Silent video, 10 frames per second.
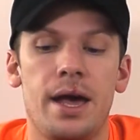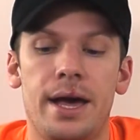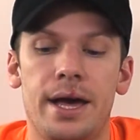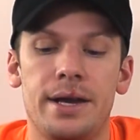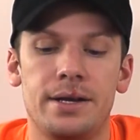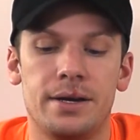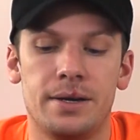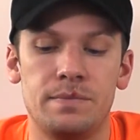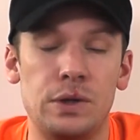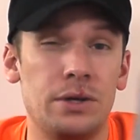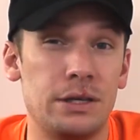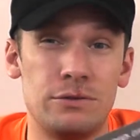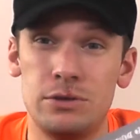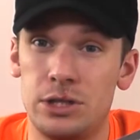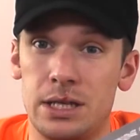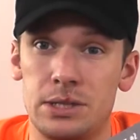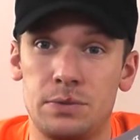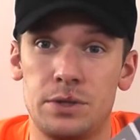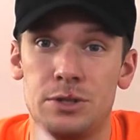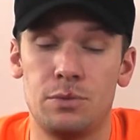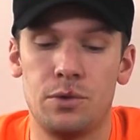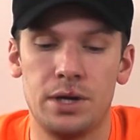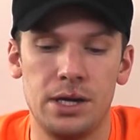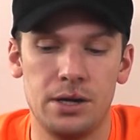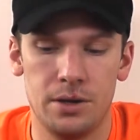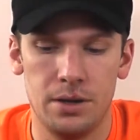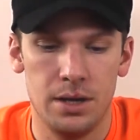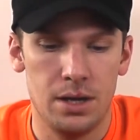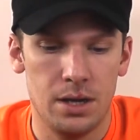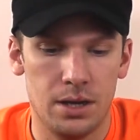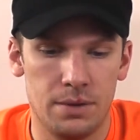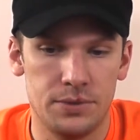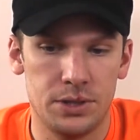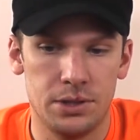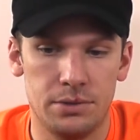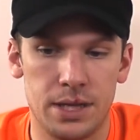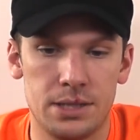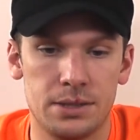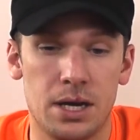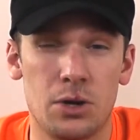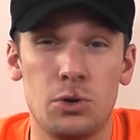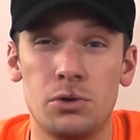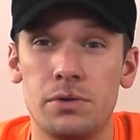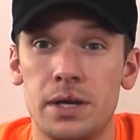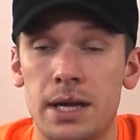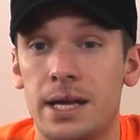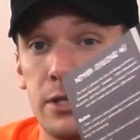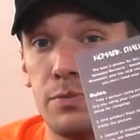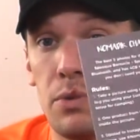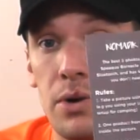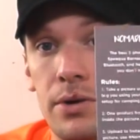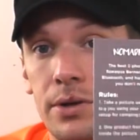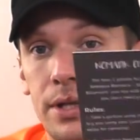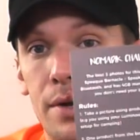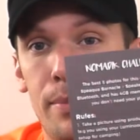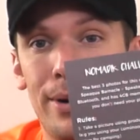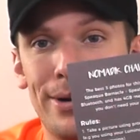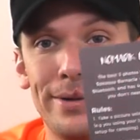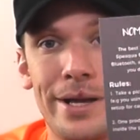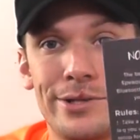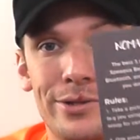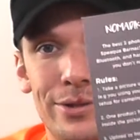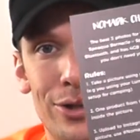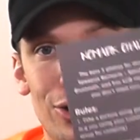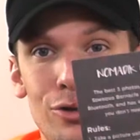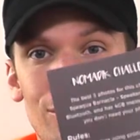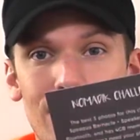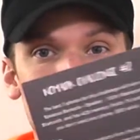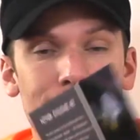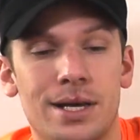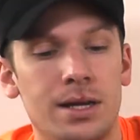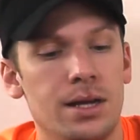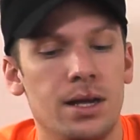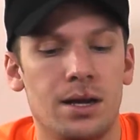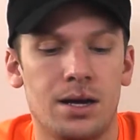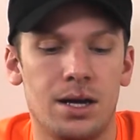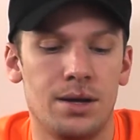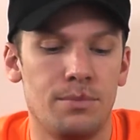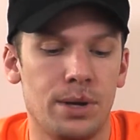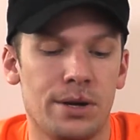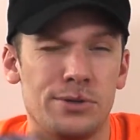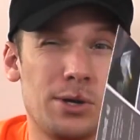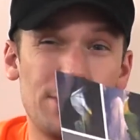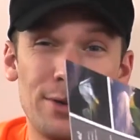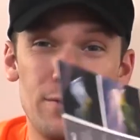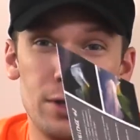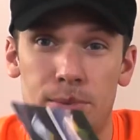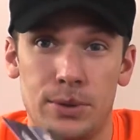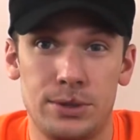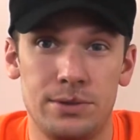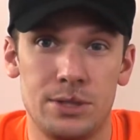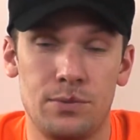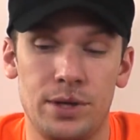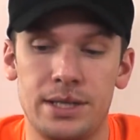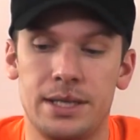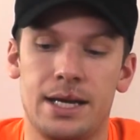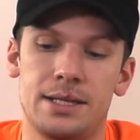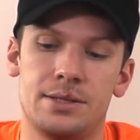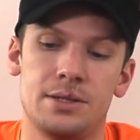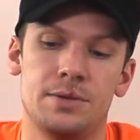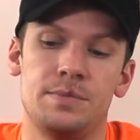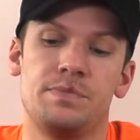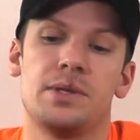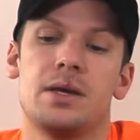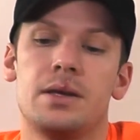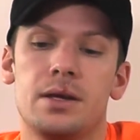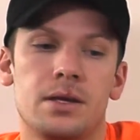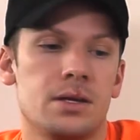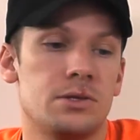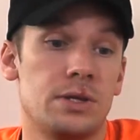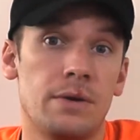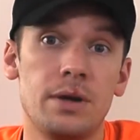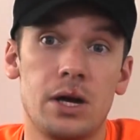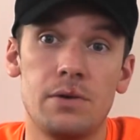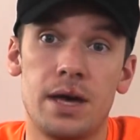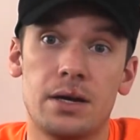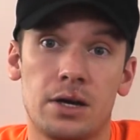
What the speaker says: and you know, gives you a chance to win some more gear. So that's kind of cool. That's smart on their part. That's good marketing, but also cool if you're the person who ends up winning that. So there we go. That